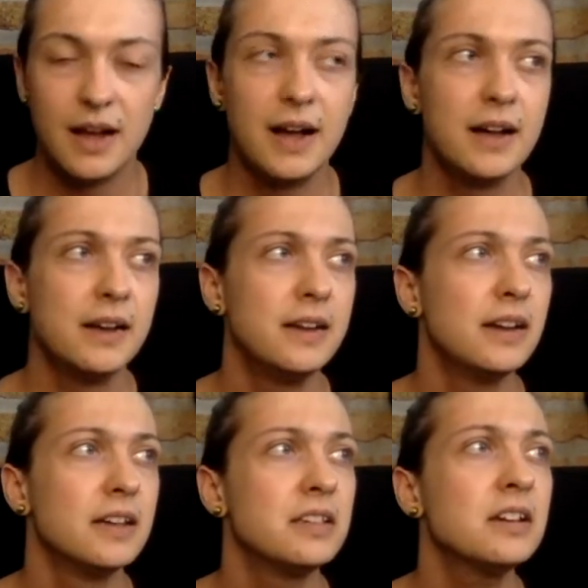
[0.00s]

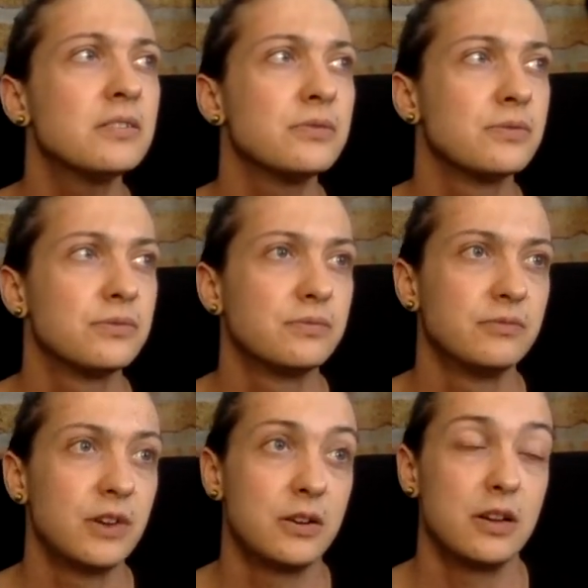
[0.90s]
I think I
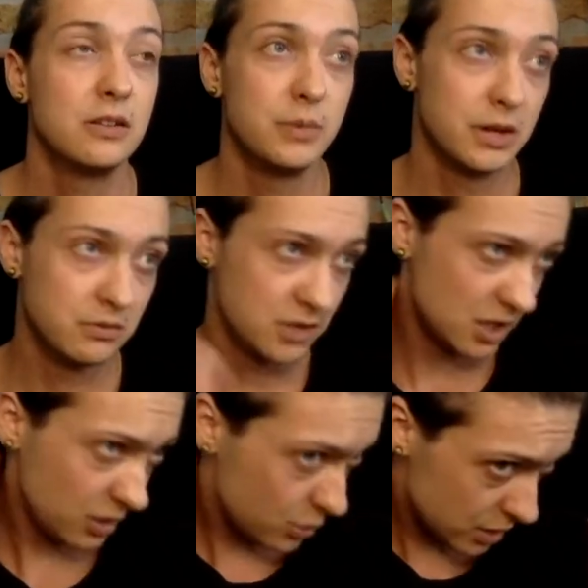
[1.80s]
found out about
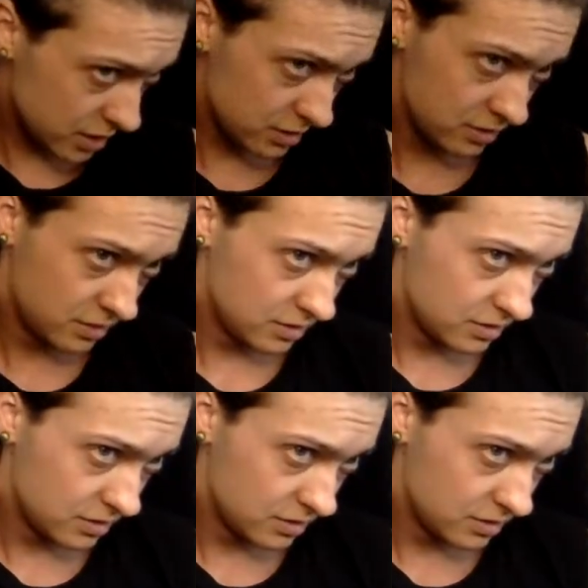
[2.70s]
genderqueer